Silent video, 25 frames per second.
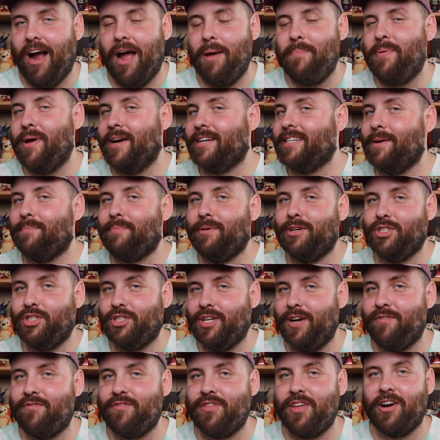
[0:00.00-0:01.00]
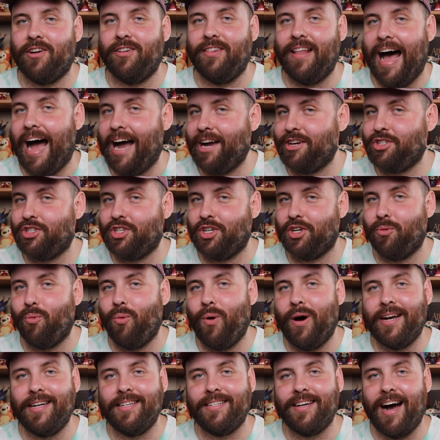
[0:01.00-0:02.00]
I picked up a shift there last year
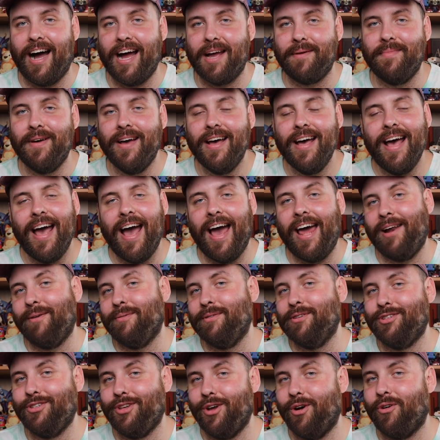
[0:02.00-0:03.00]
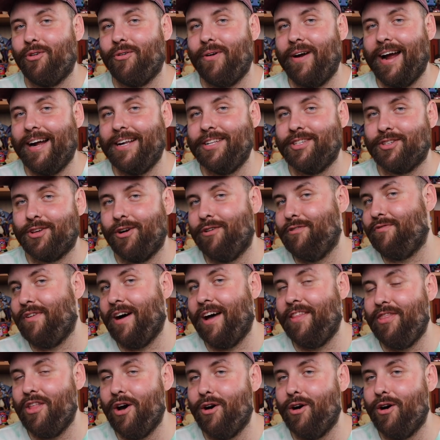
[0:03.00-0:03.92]
one time, and it was so great and so fun.